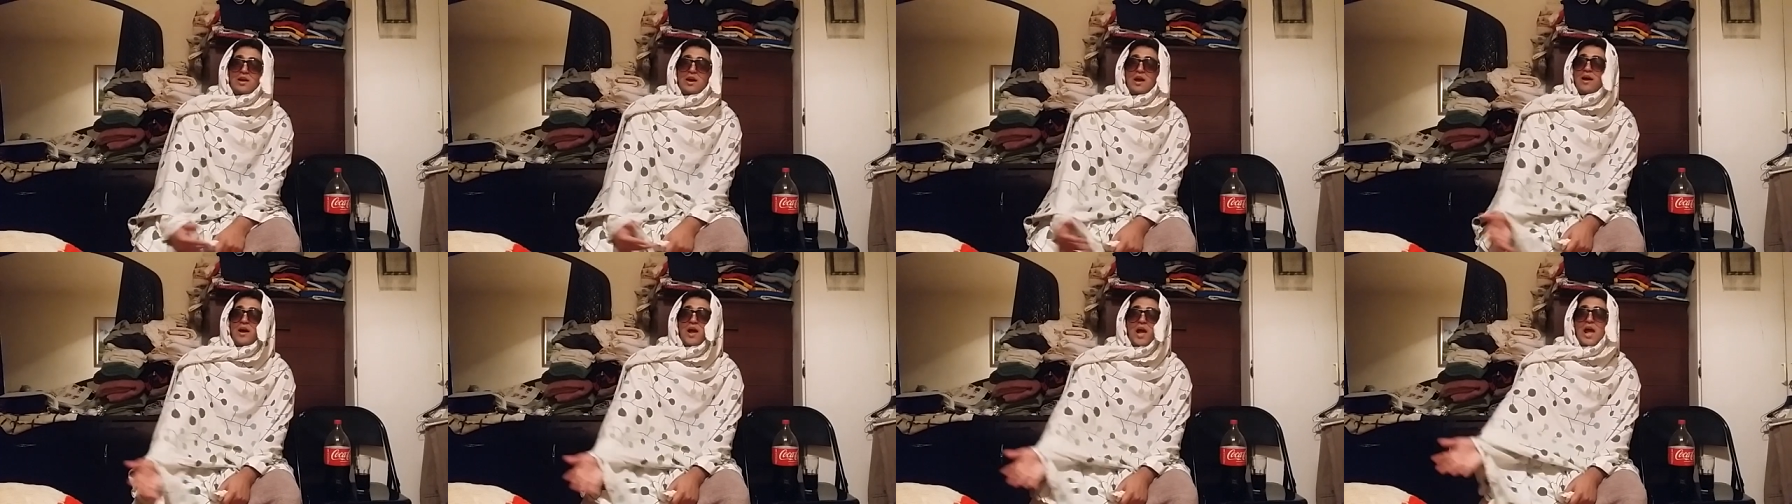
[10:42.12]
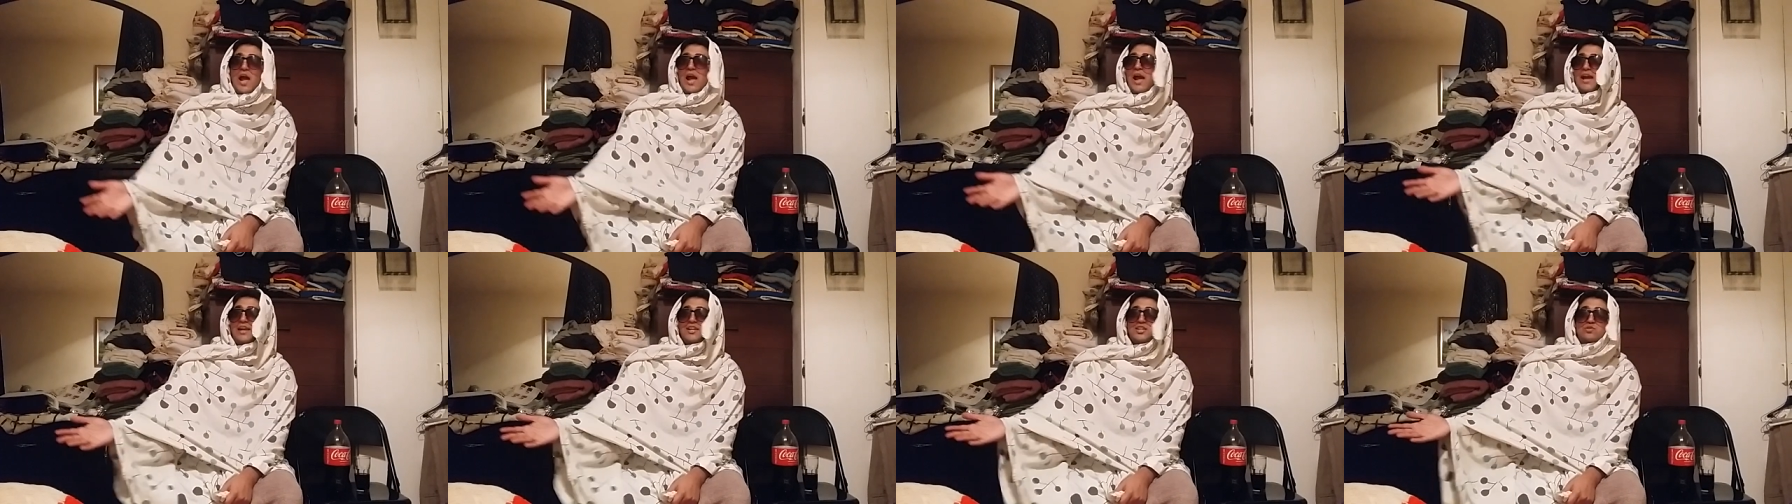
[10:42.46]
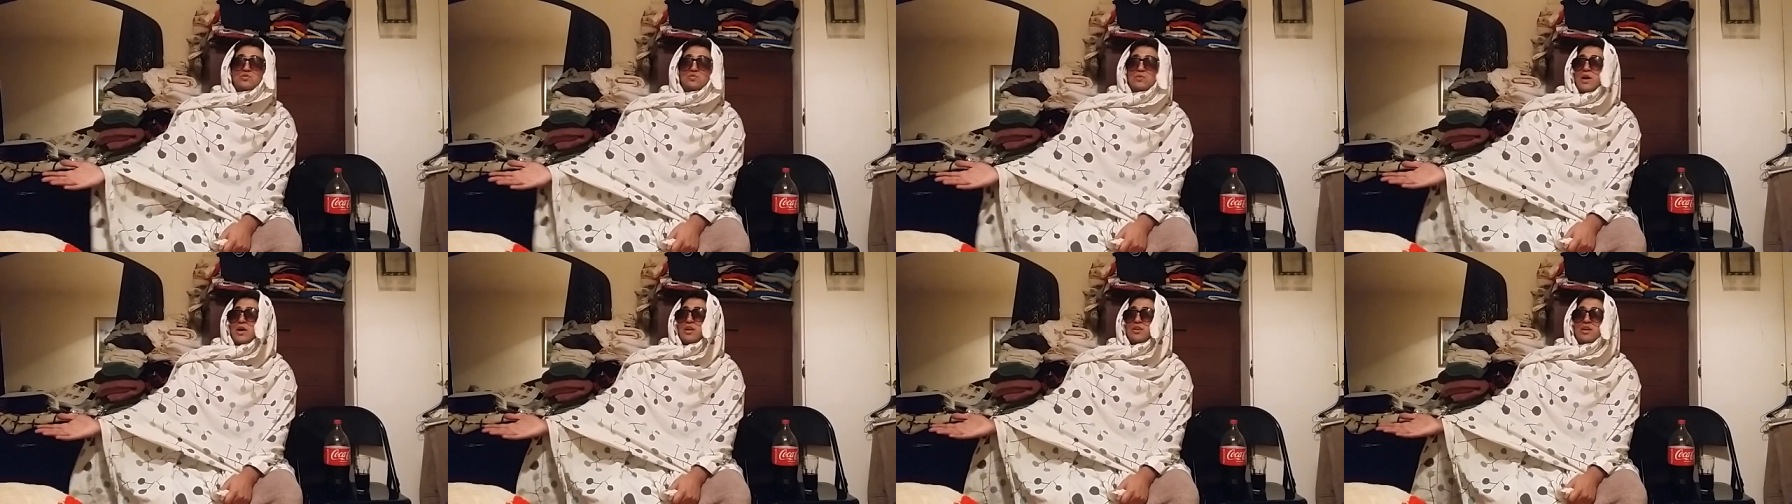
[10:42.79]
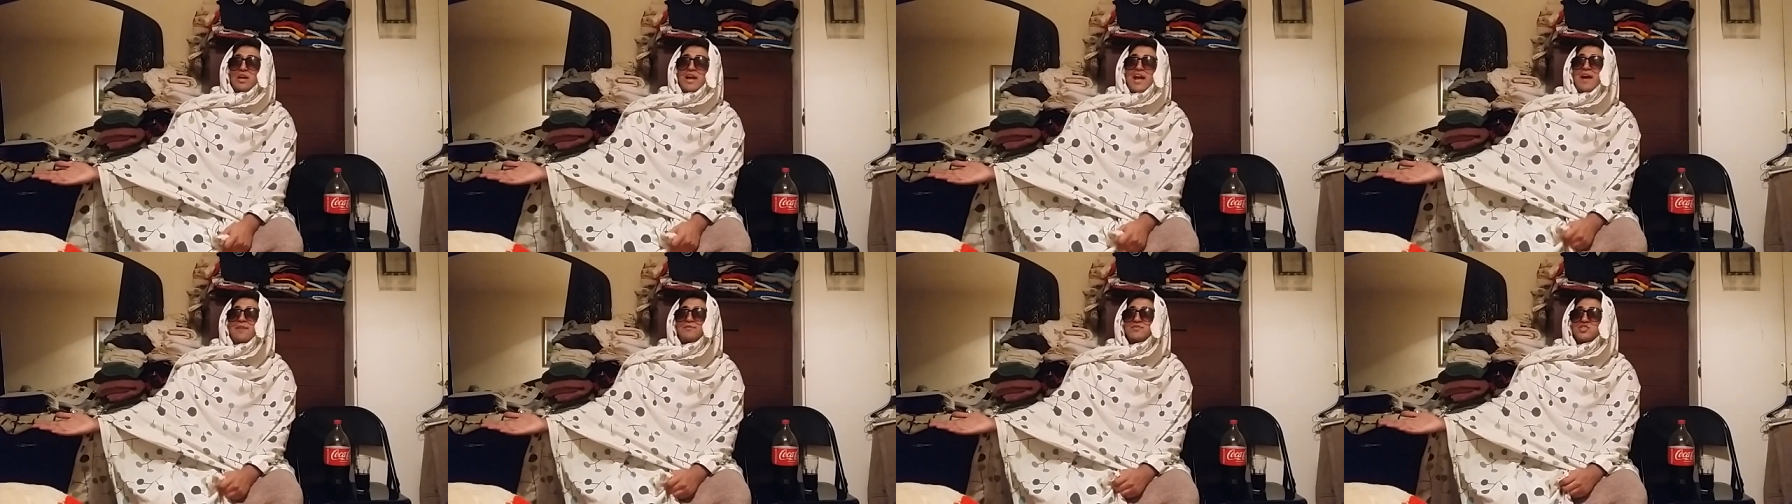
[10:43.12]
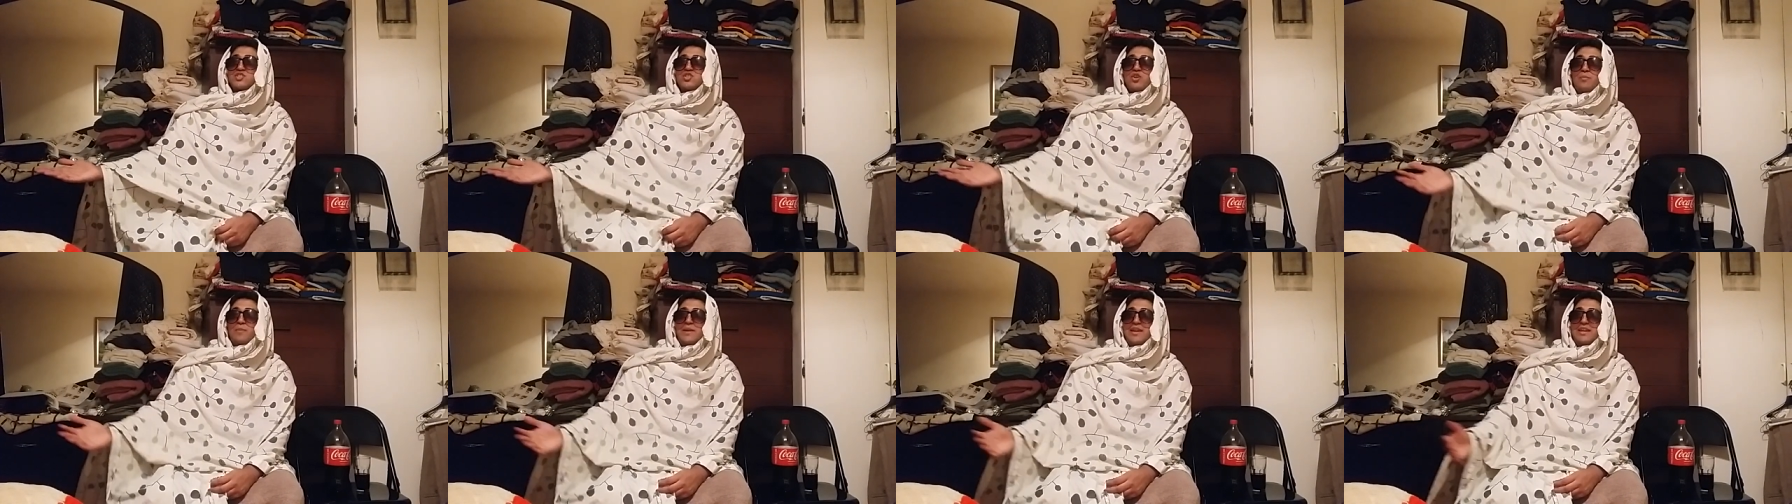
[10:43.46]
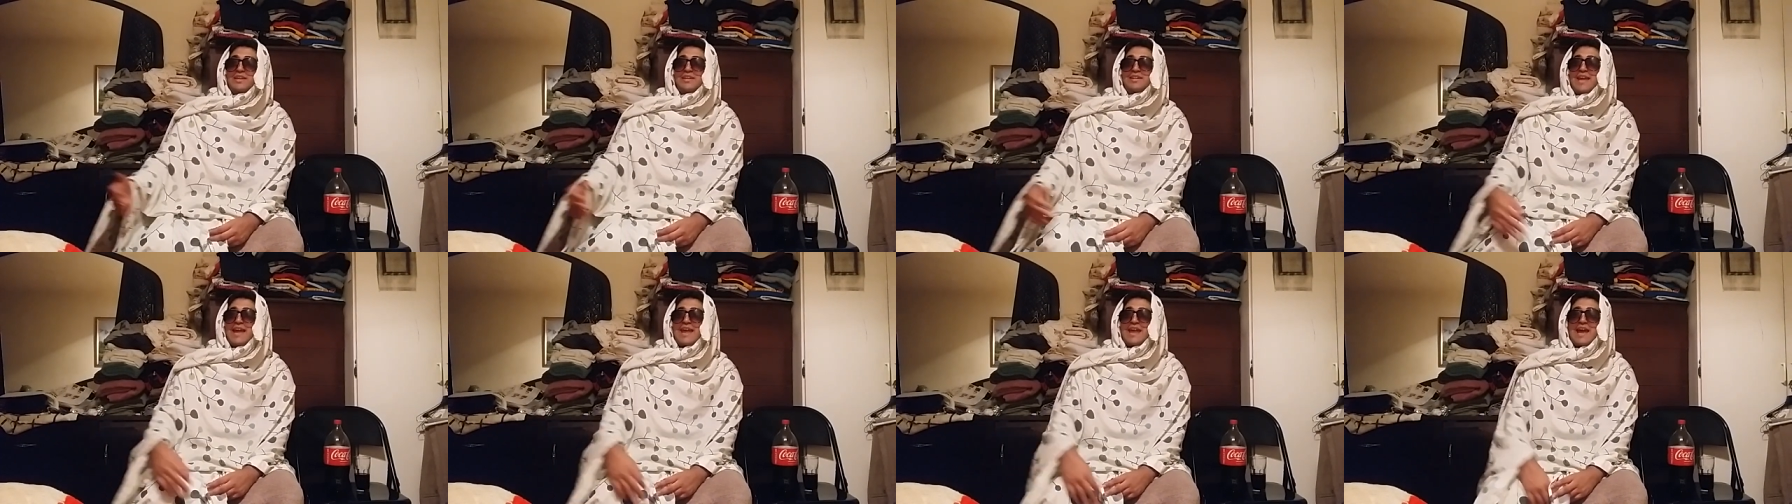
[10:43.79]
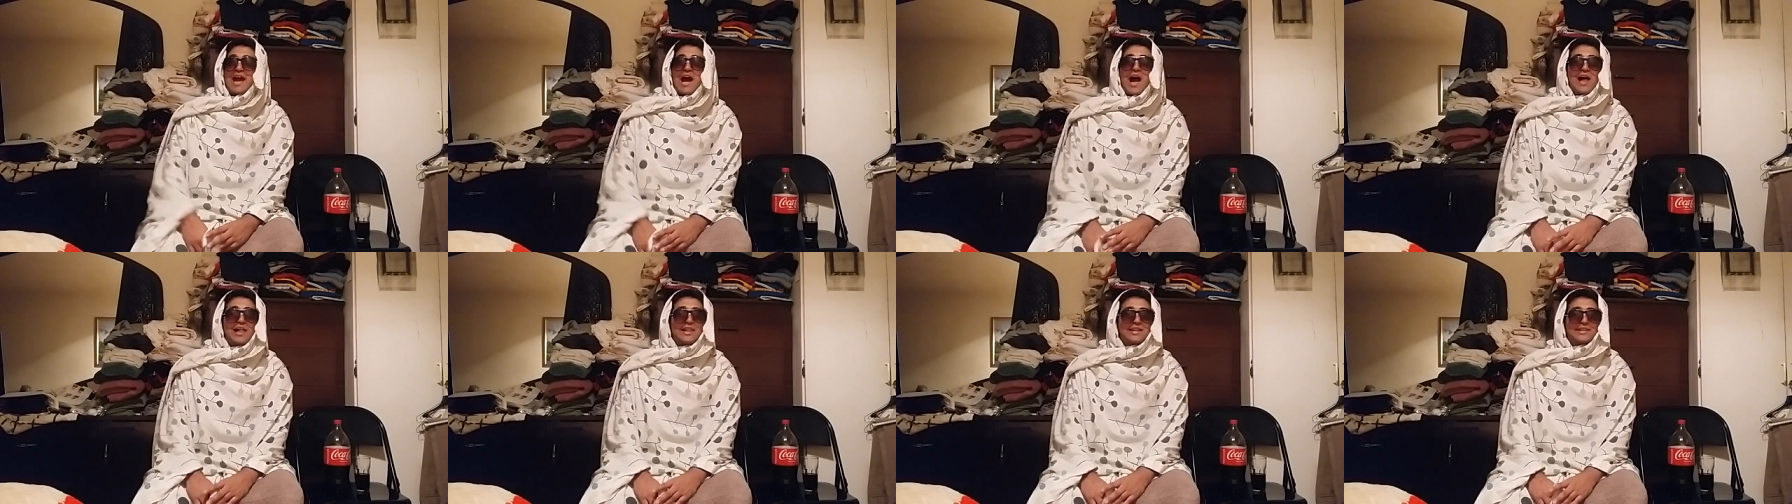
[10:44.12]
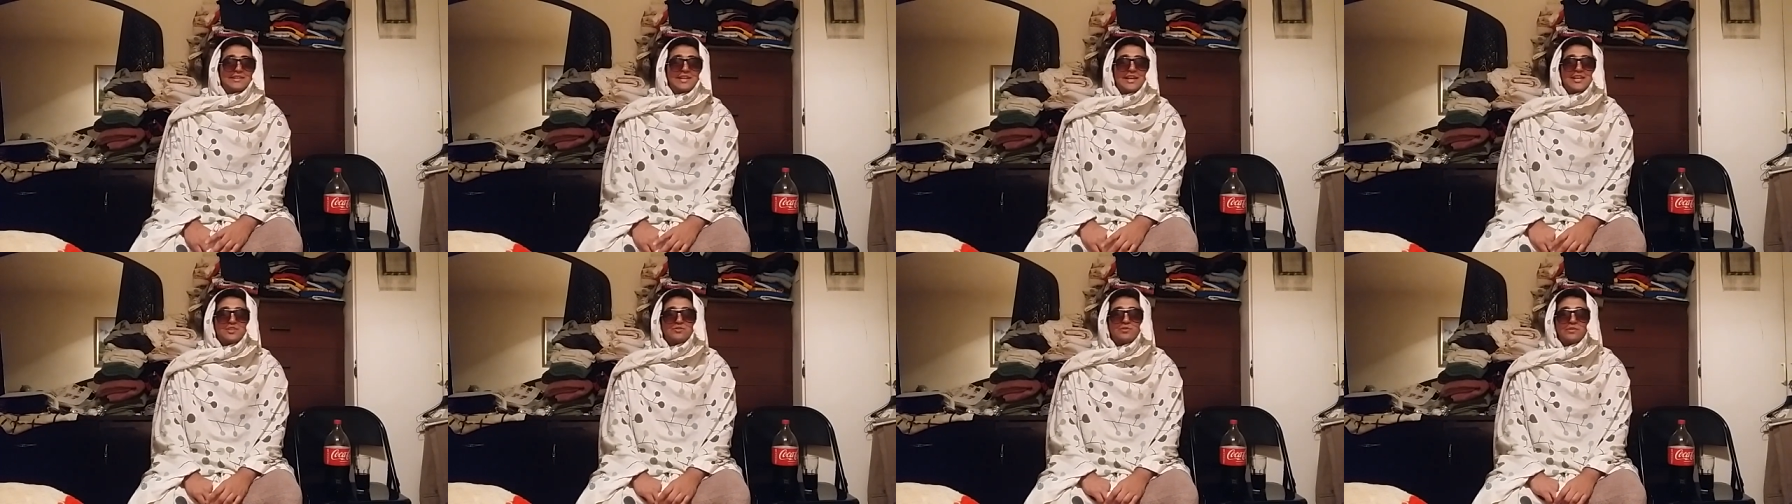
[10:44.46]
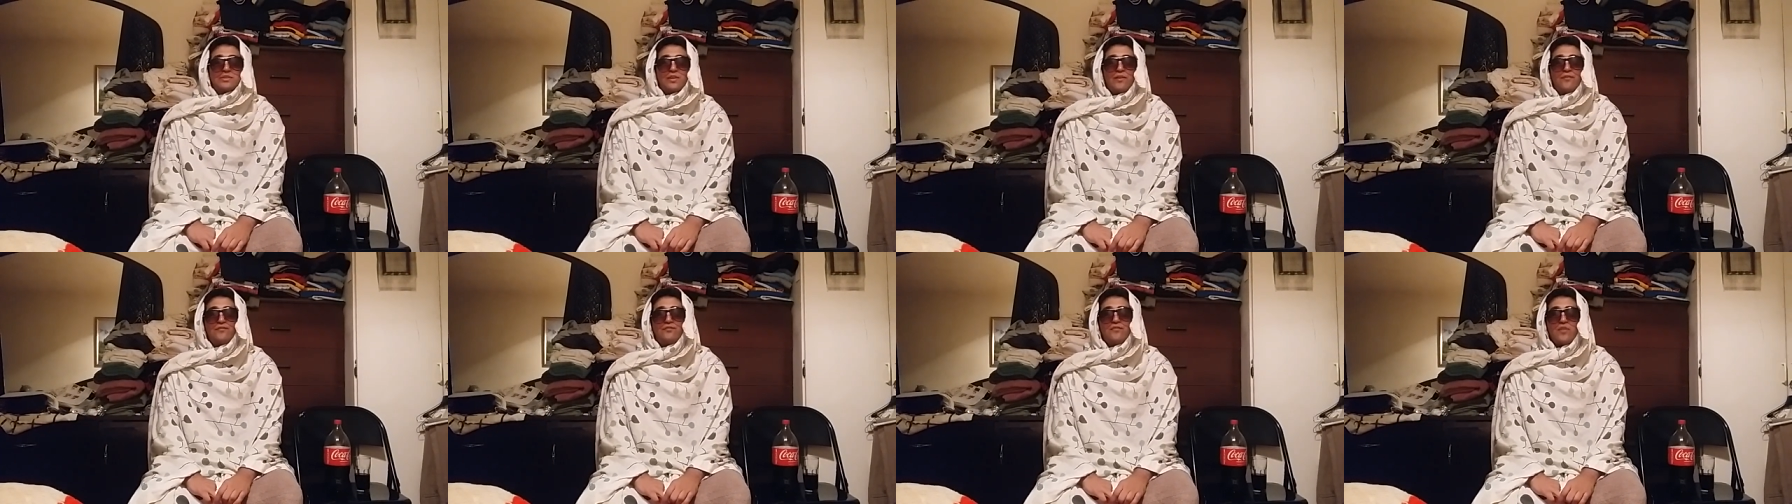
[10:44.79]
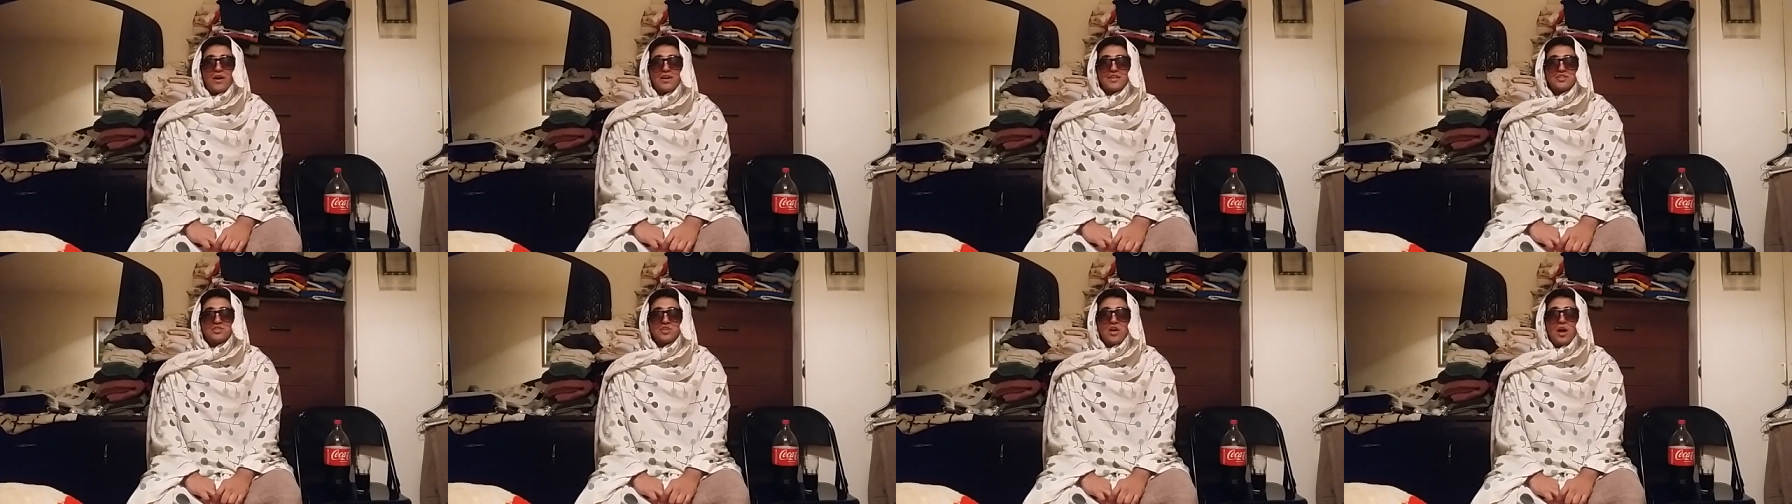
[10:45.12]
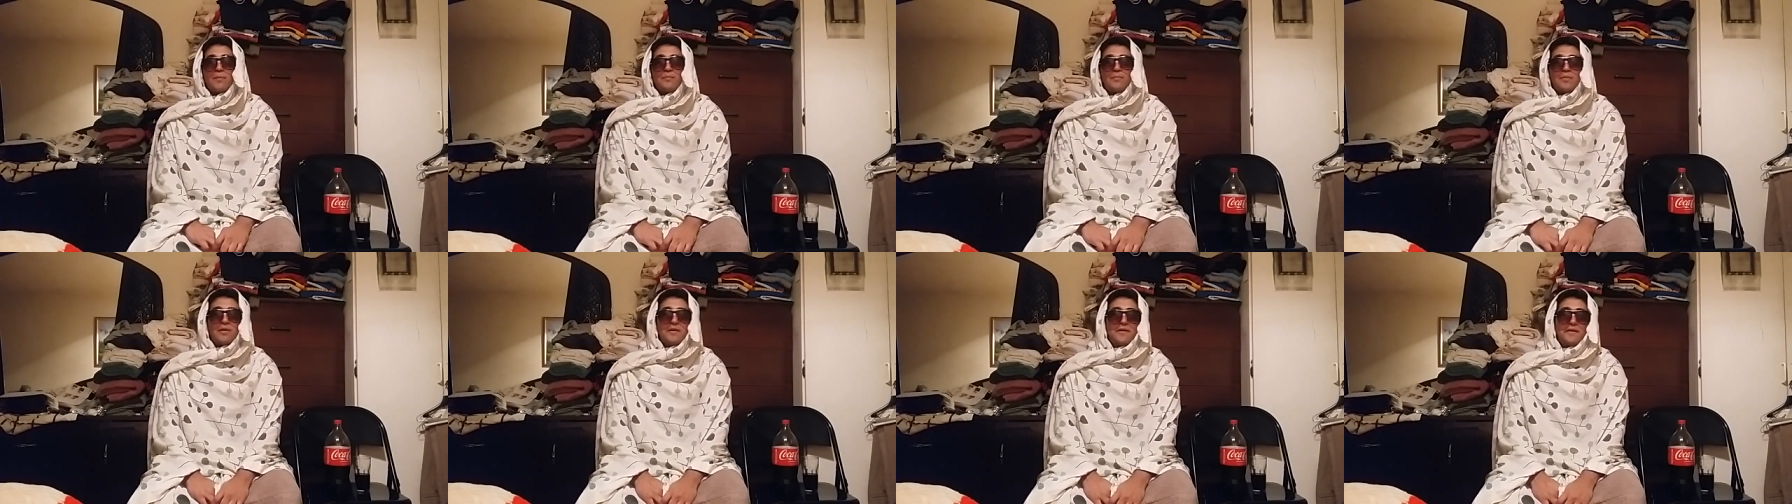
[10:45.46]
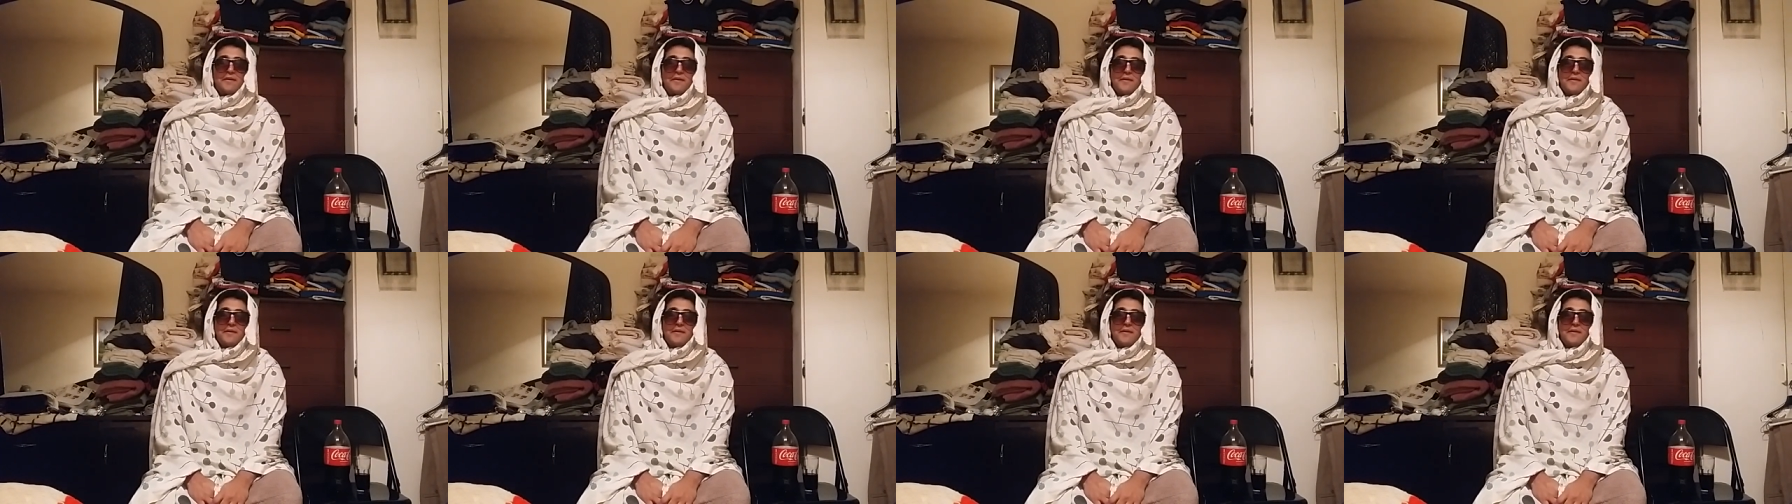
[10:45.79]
I swear, they have so many gay holidays. What the fuck is up?